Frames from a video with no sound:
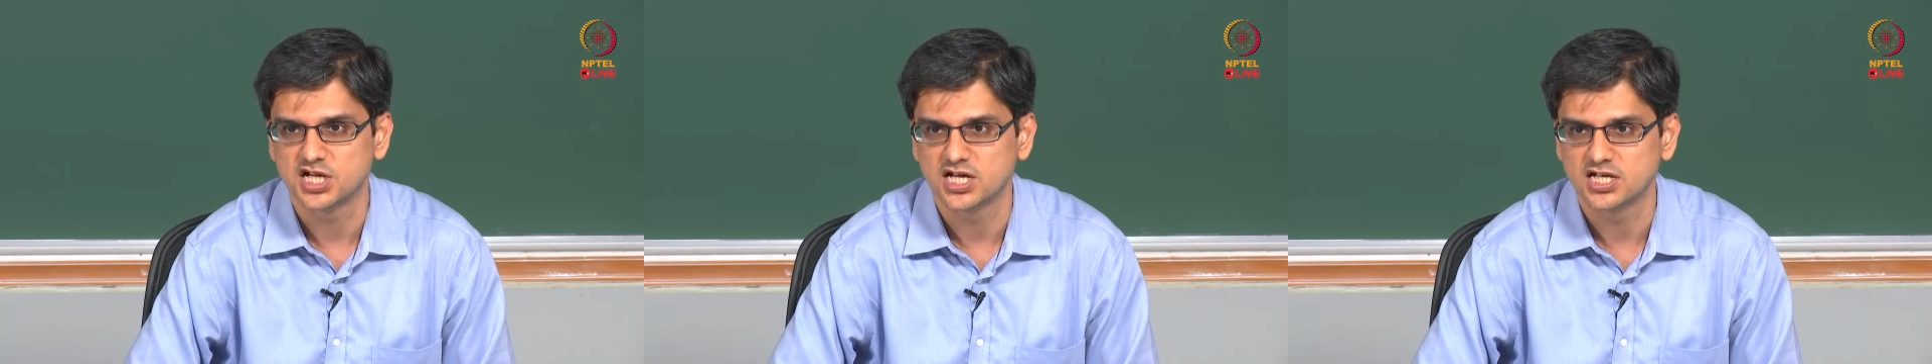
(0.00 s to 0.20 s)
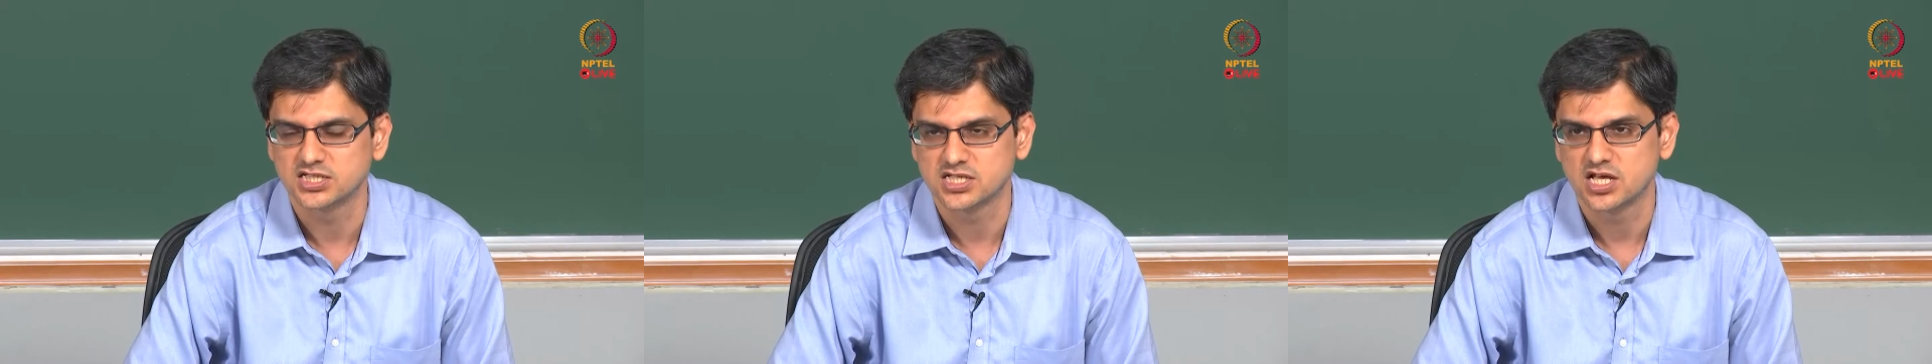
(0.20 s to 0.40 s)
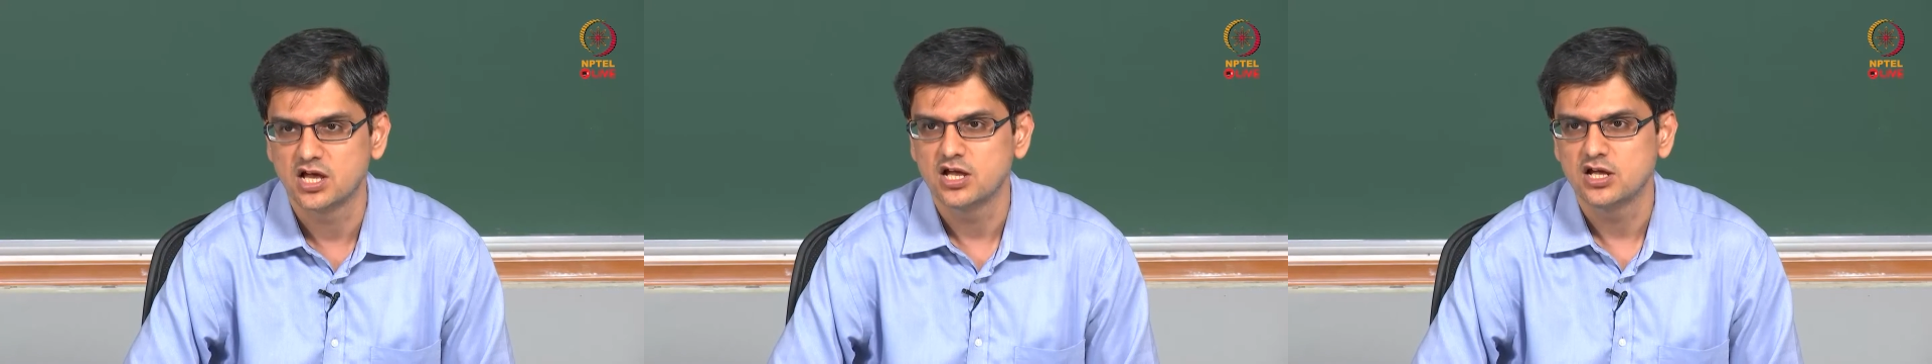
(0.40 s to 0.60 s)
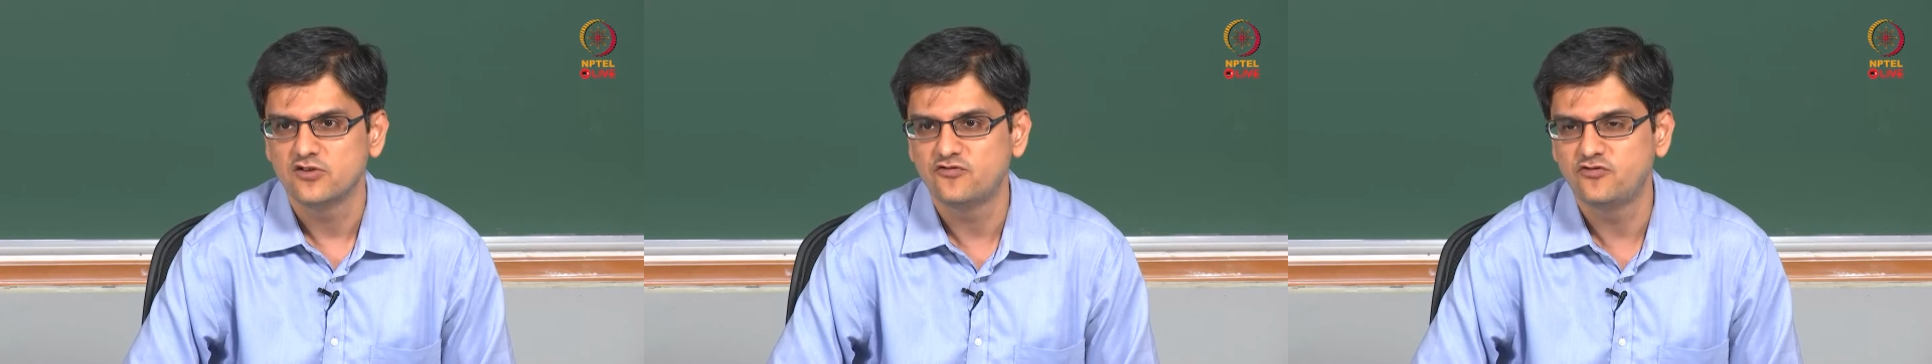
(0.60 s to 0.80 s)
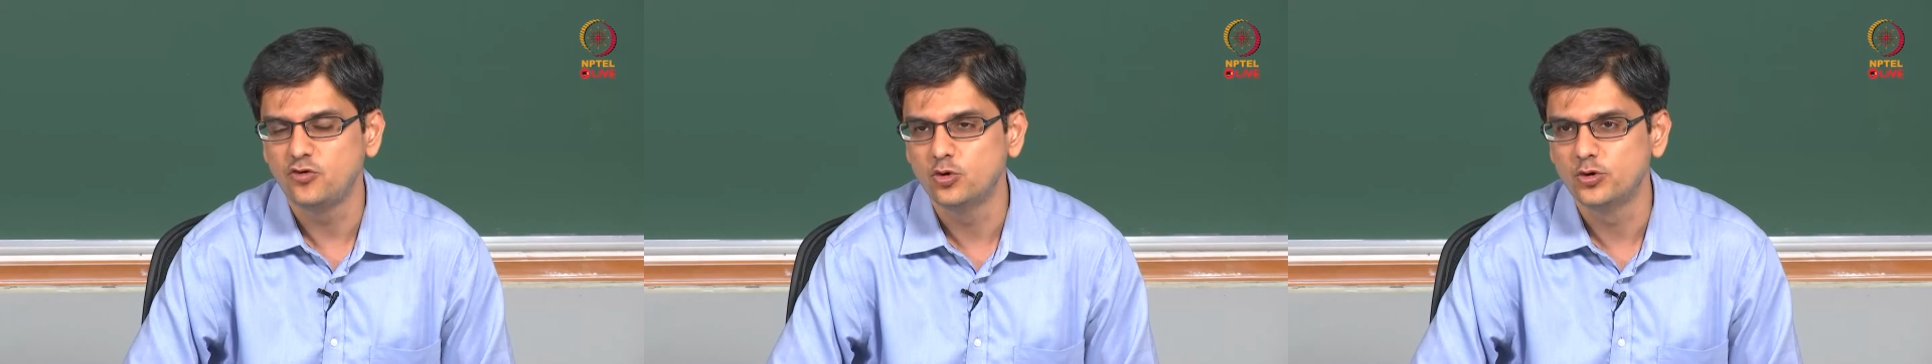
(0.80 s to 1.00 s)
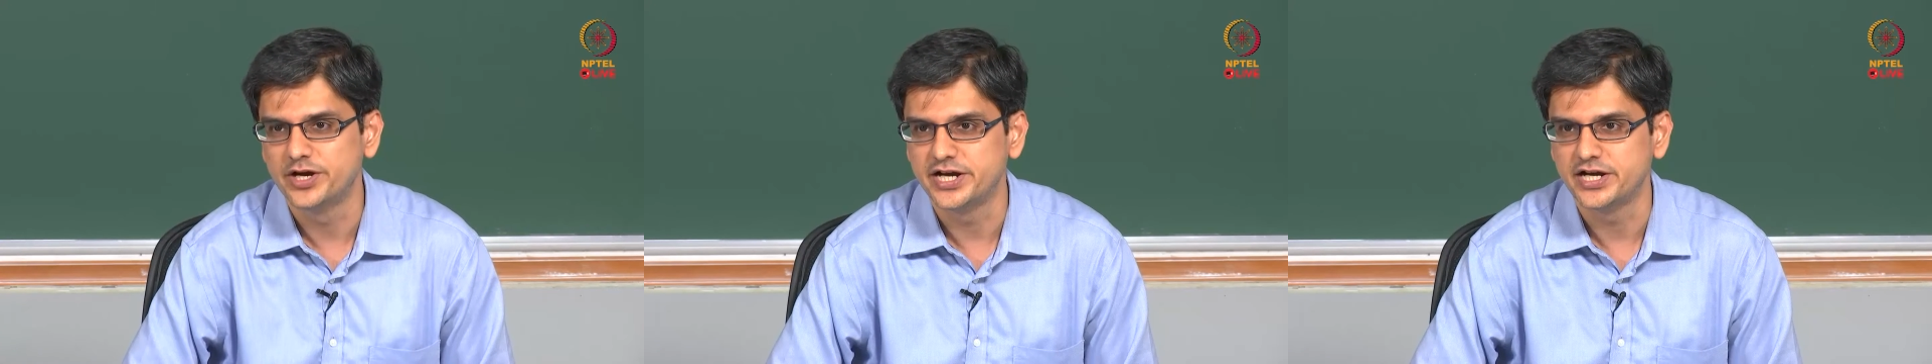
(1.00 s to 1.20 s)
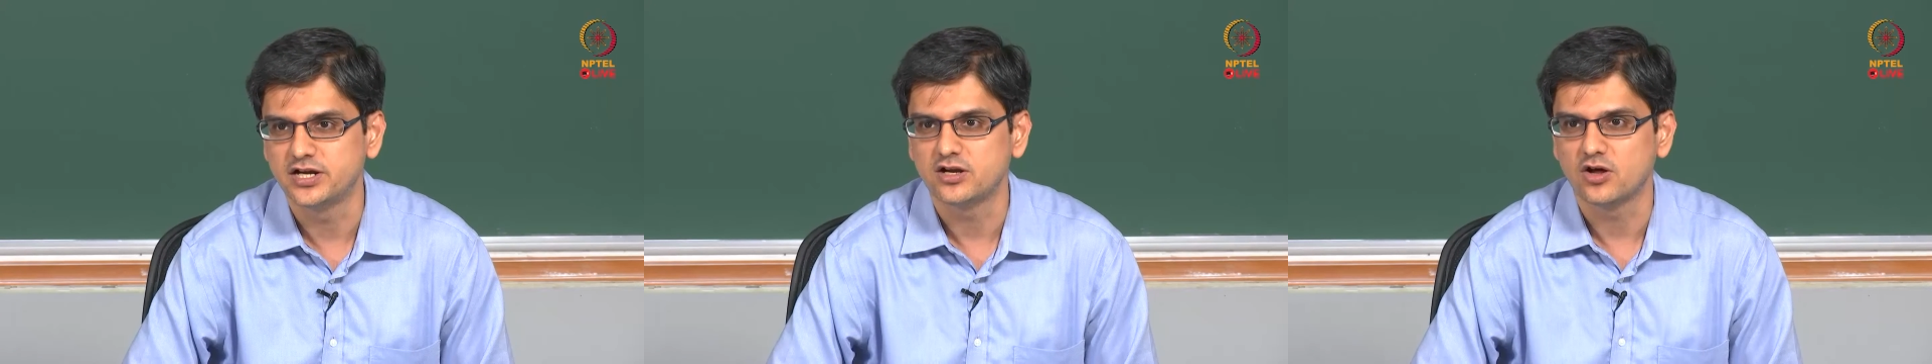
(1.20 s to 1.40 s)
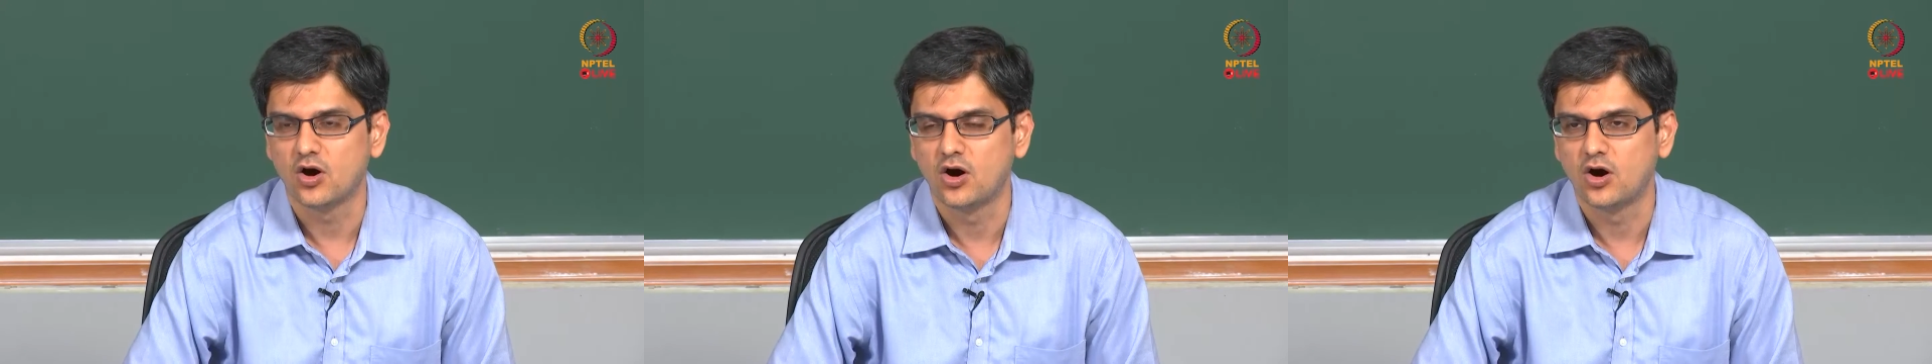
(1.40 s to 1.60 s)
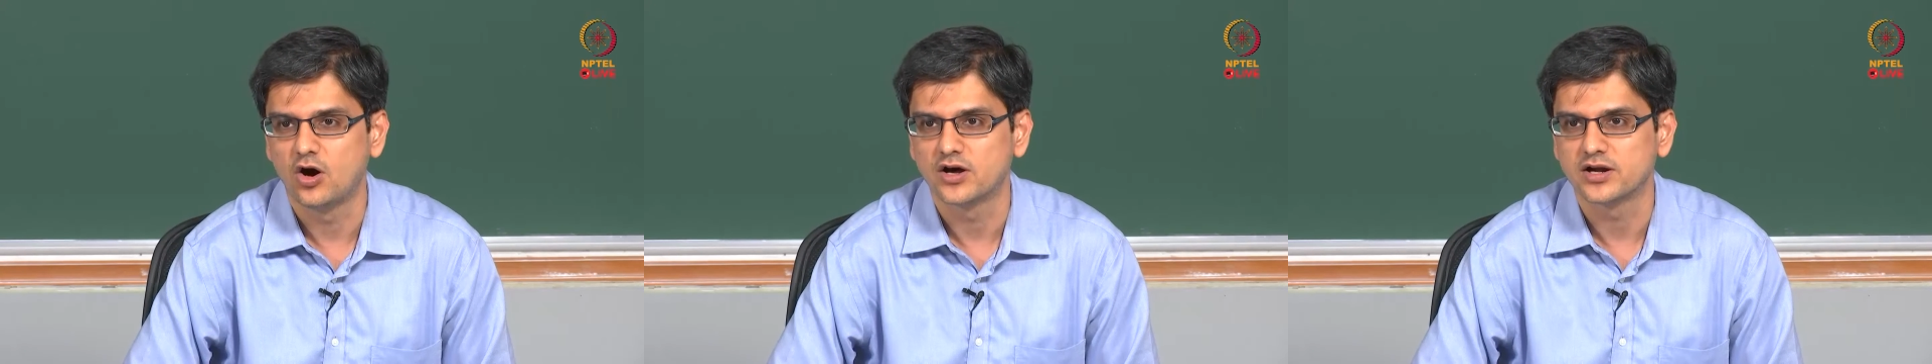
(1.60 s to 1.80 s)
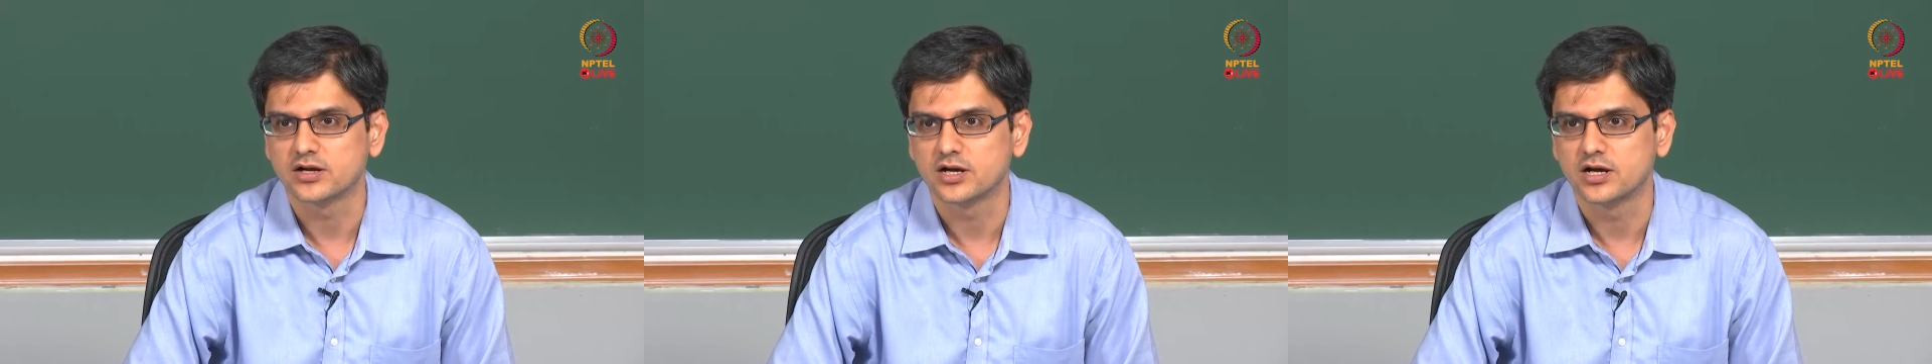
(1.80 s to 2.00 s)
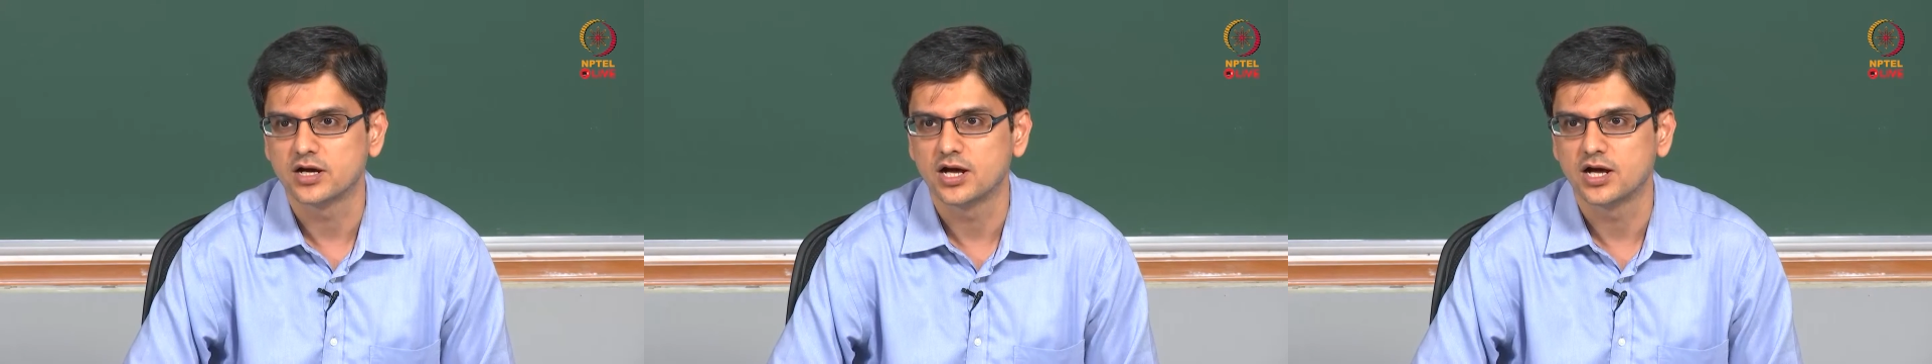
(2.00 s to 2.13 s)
as FLUENT or